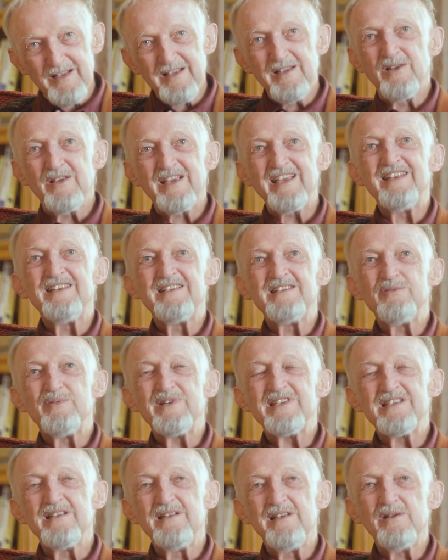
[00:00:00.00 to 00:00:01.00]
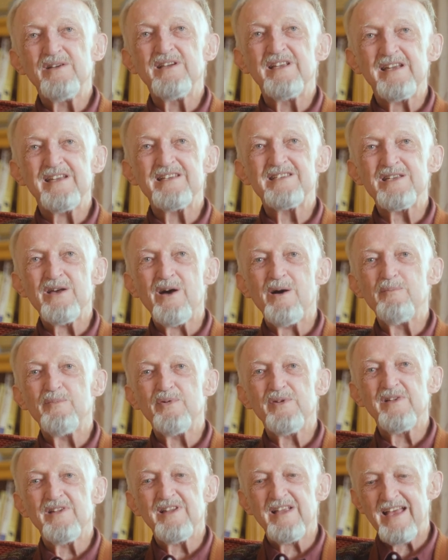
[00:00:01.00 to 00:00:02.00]
look into a, look at a
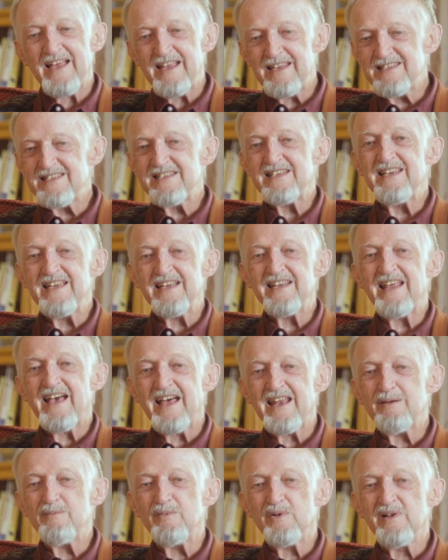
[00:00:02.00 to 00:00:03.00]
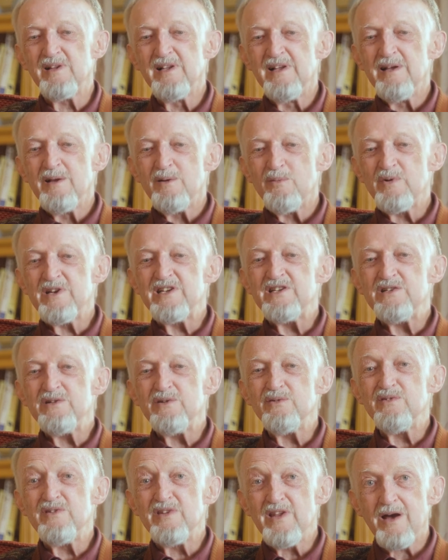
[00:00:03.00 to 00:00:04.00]
sample and see an animal which
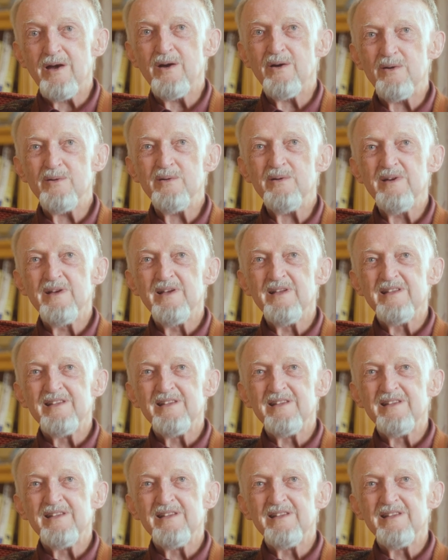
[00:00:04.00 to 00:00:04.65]
you know